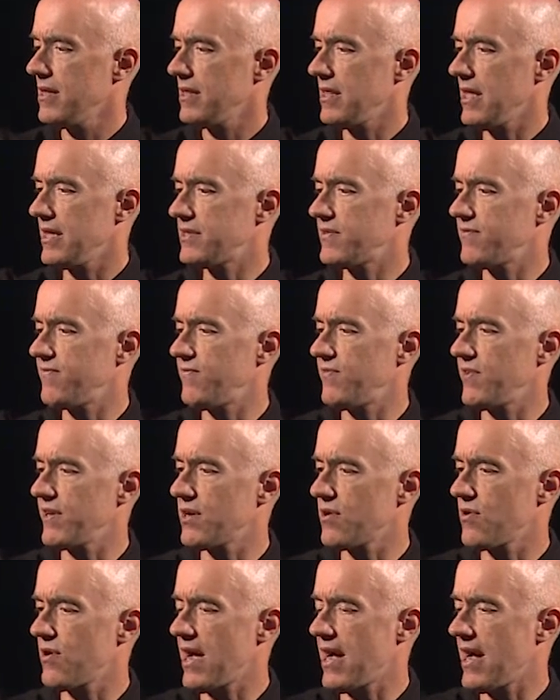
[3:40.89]
Let's
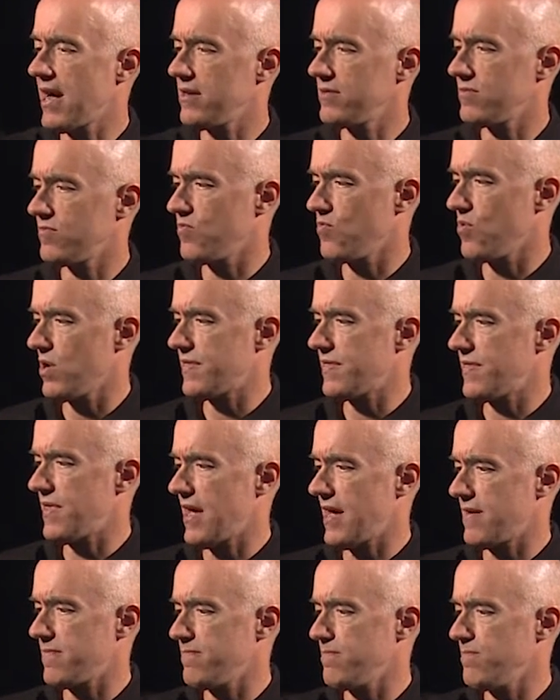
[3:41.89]
figure out what
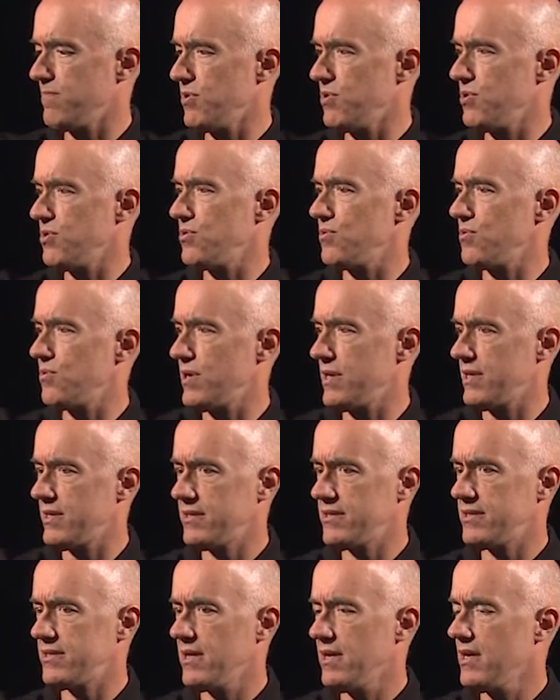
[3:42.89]
that mu
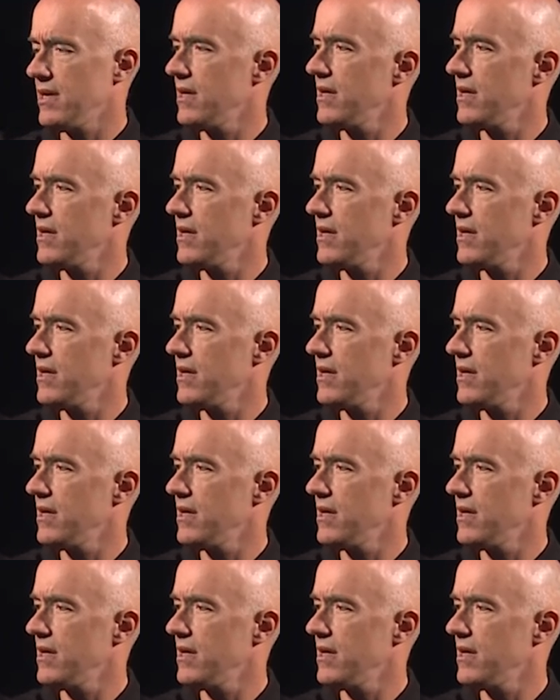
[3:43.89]
is.